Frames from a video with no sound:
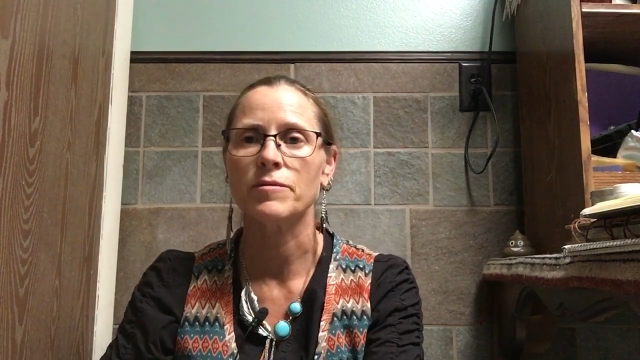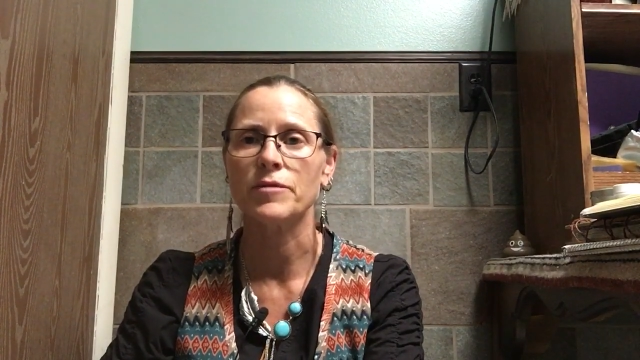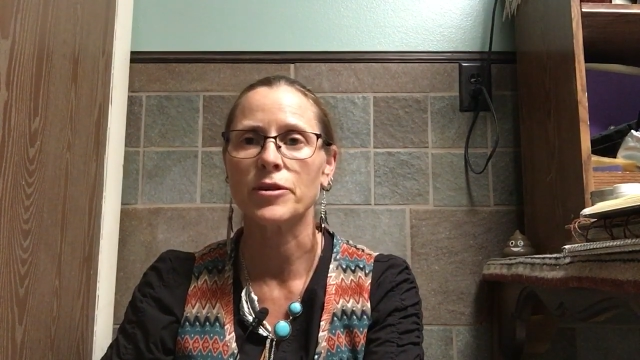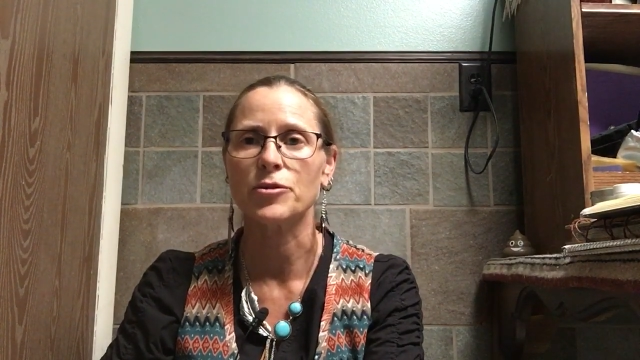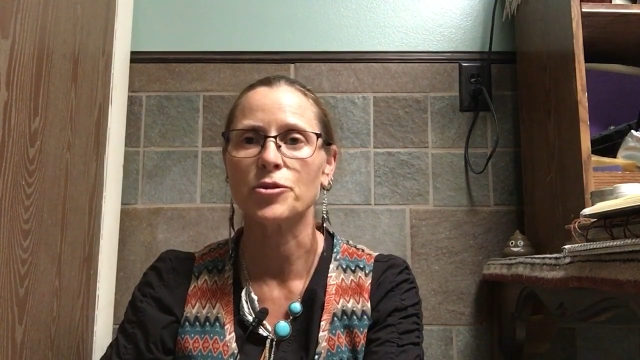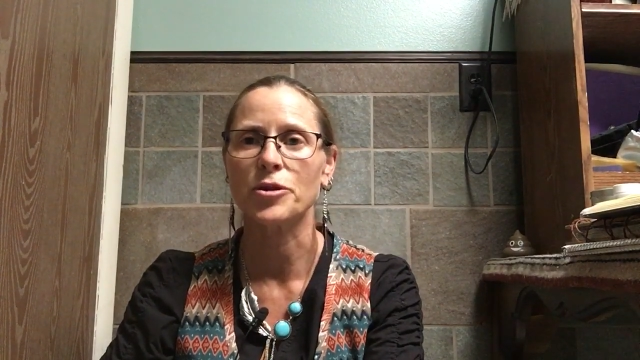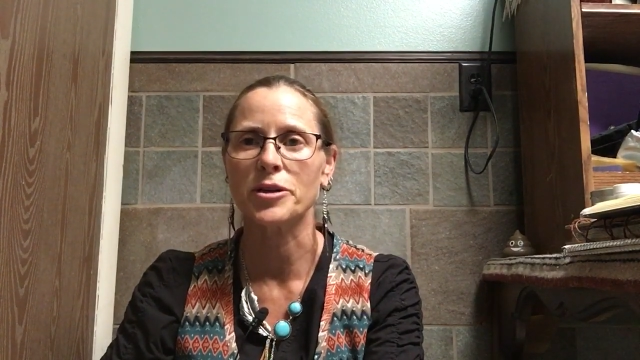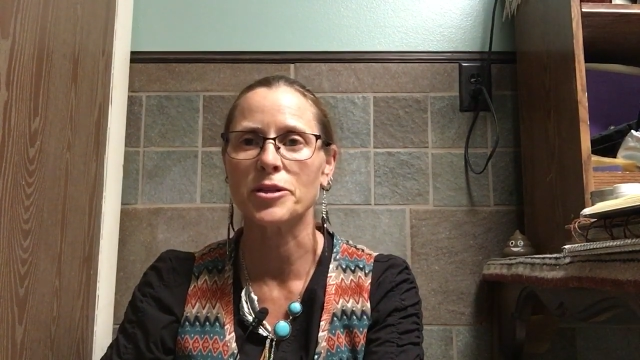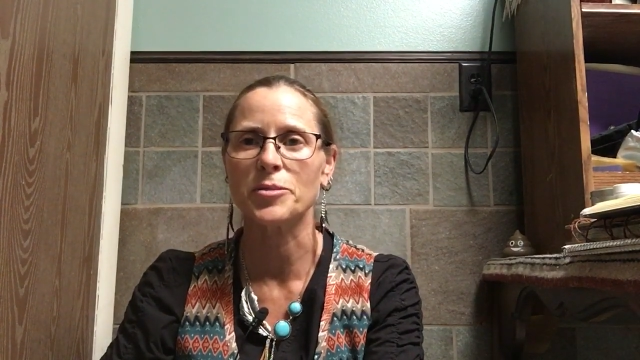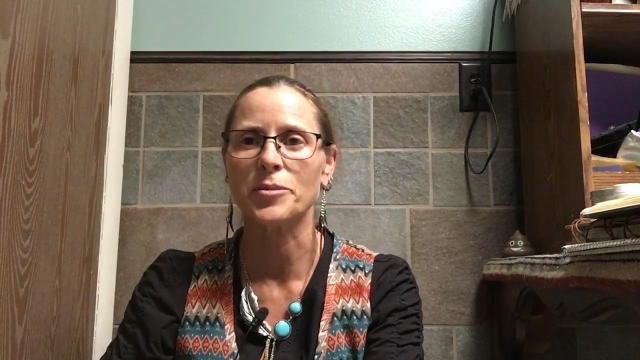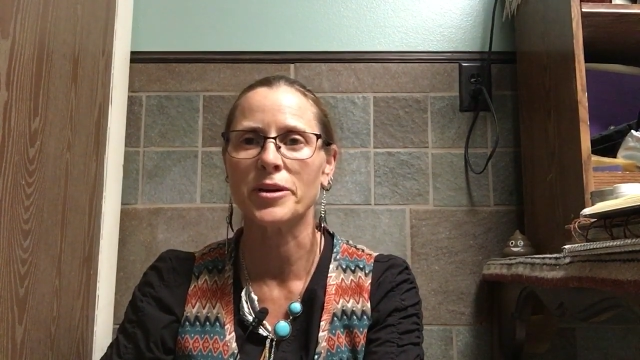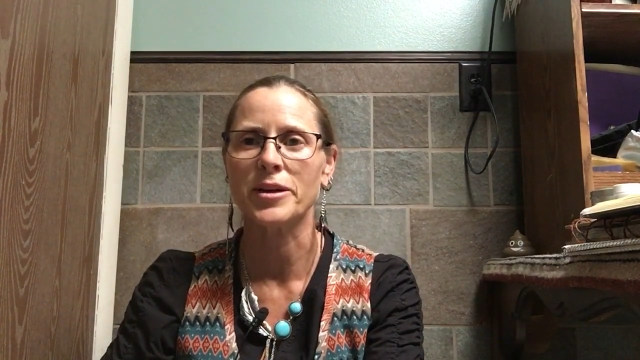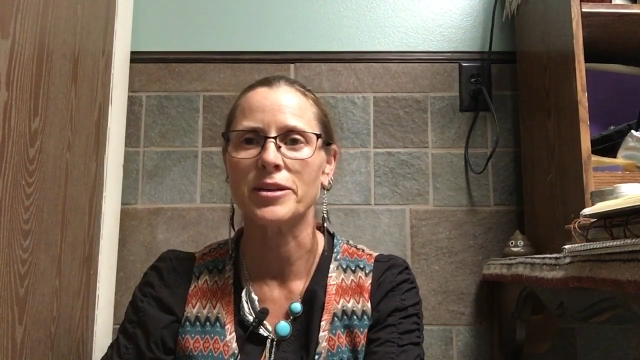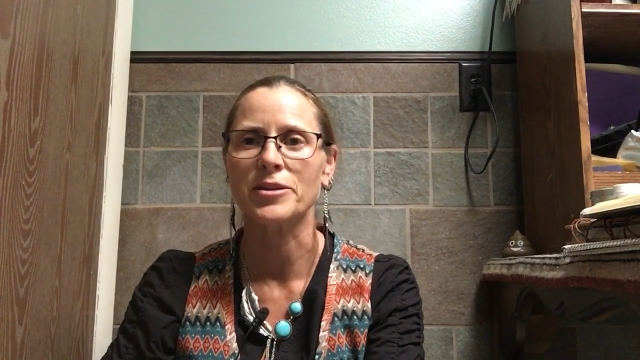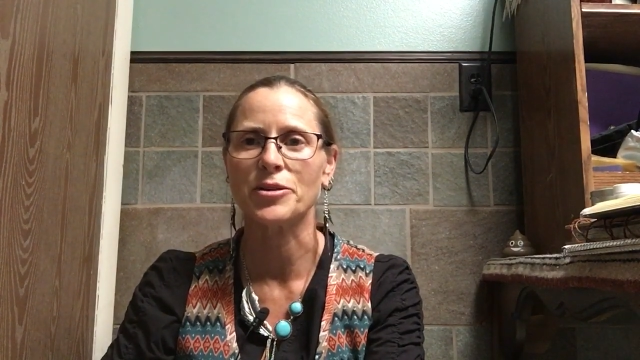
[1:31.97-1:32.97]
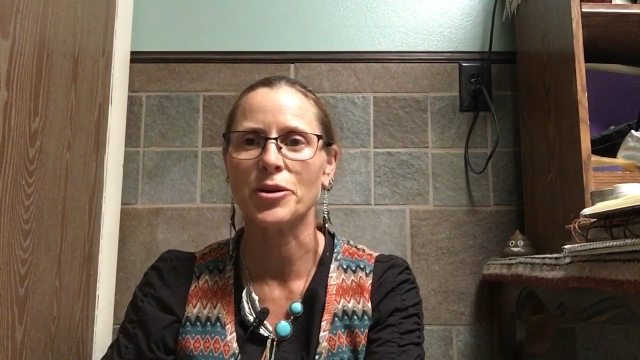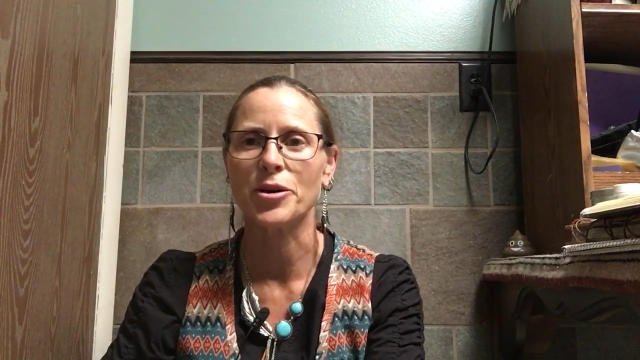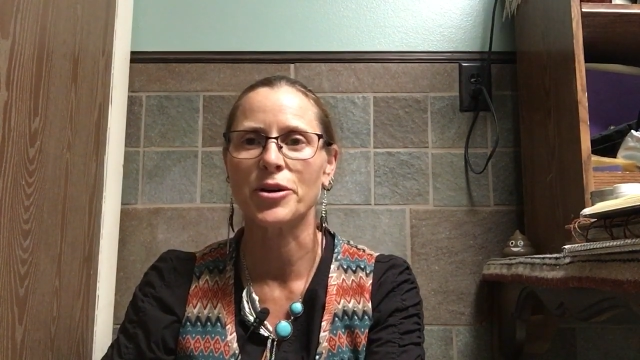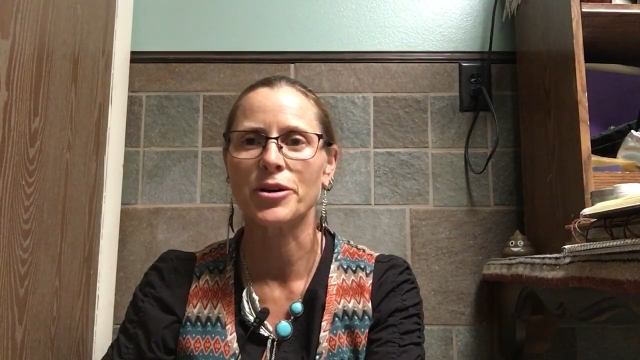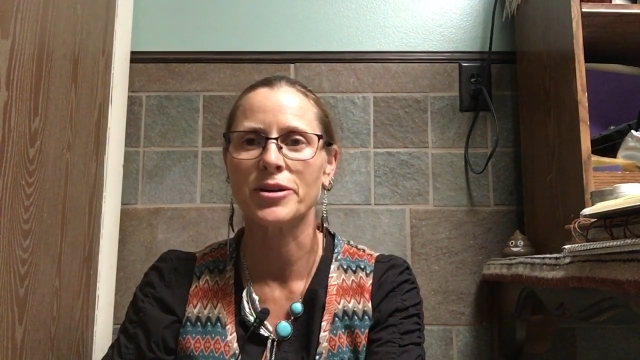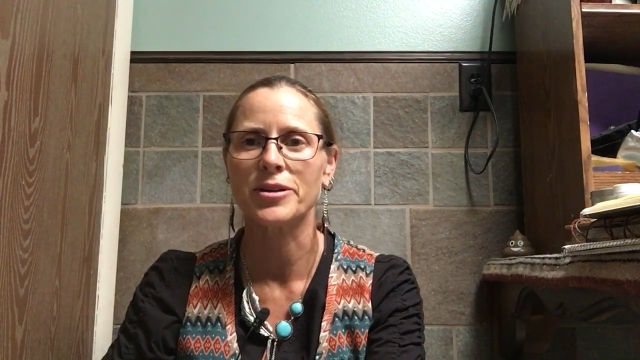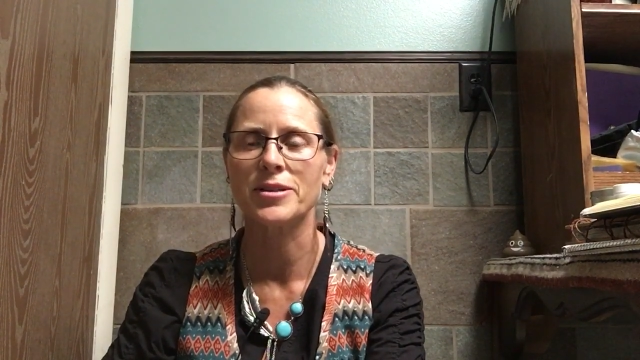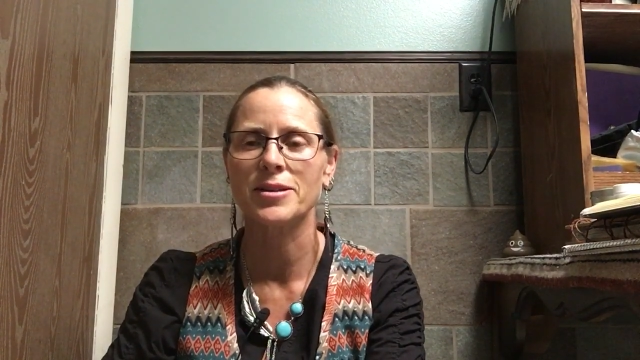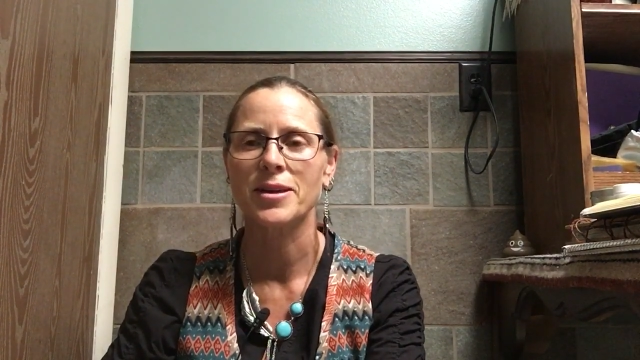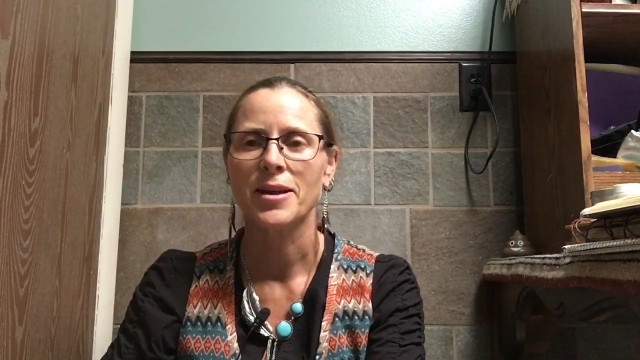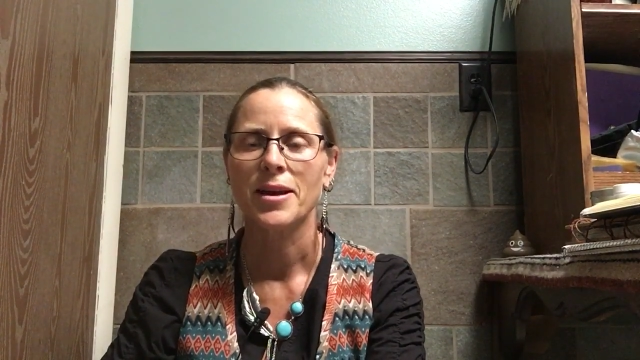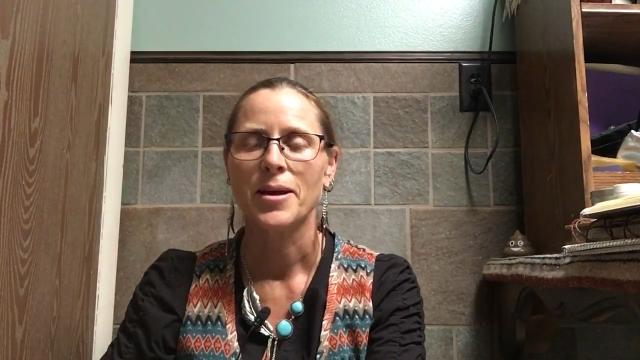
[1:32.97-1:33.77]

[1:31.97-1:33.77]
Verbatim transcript: fecal transplant in dogs.